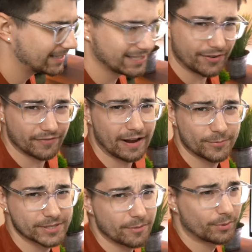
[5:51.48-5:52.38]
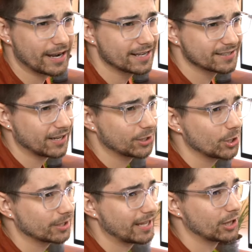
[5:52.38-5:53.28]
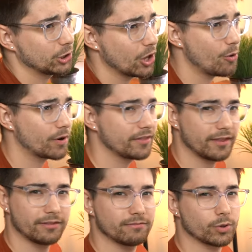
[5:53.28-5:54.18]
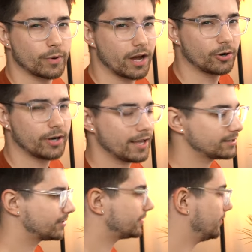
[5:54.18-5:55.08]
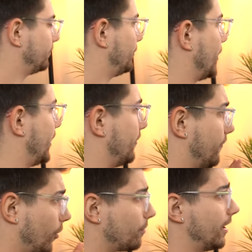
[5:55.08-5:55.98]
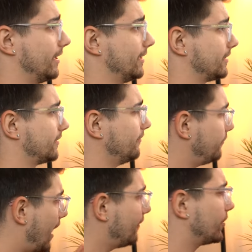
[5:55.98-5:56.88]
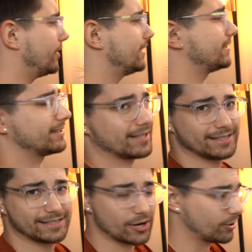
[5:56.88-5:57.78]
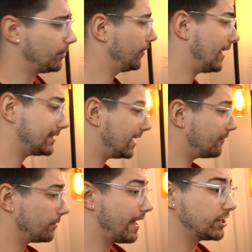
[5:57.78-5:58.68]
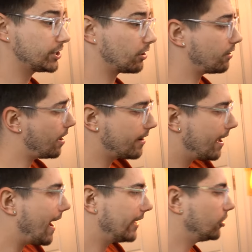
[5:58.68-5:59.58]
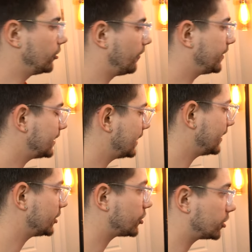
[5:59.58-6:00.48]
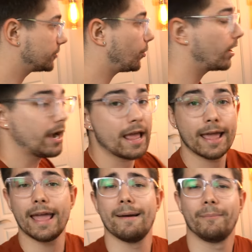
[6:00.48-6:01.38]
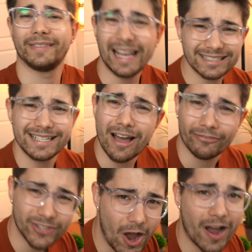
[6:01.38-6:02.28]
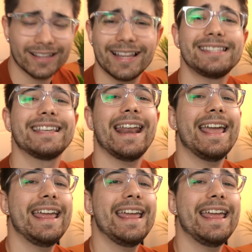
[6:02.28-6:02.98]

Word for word: At 75% brightness, it looked like lower than 300 nits, but in full brightness, 500 nits is considerable. That's not even with HDR on. I don't know if this has HDR support. But that's enough talk. Let's get